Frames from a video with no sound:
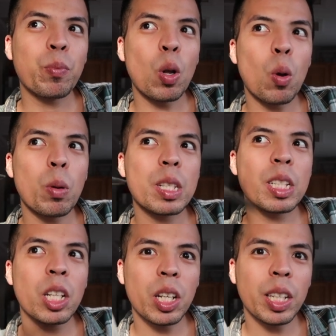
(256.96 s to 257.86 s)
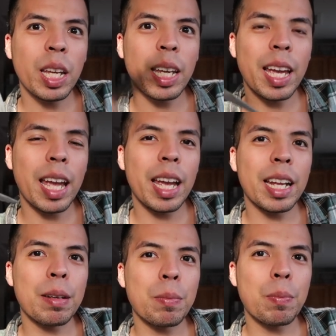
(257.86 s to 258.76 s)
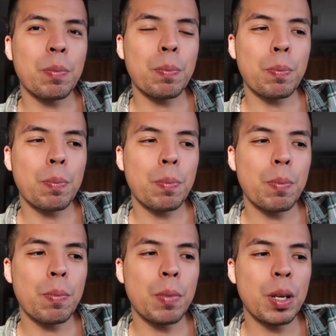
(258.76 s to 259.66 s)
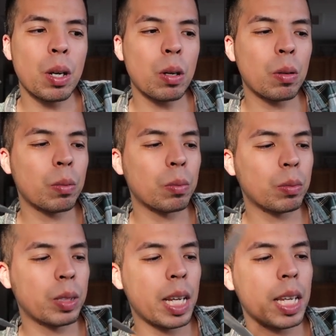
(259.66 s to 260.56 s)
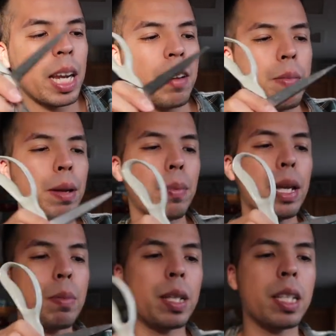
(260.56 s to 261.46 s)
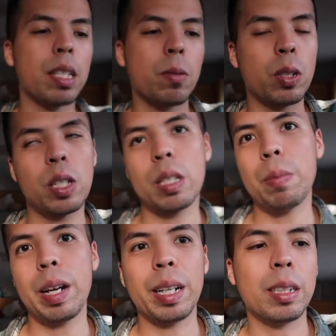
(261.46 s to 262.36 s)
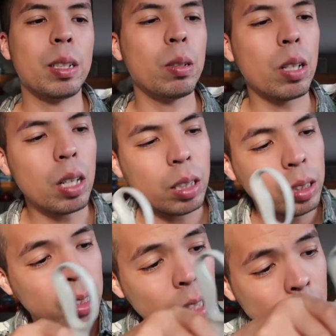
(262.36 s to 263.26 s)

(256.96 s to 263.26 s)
always cooking and, you know, taking care of my babies, which is my two dogs.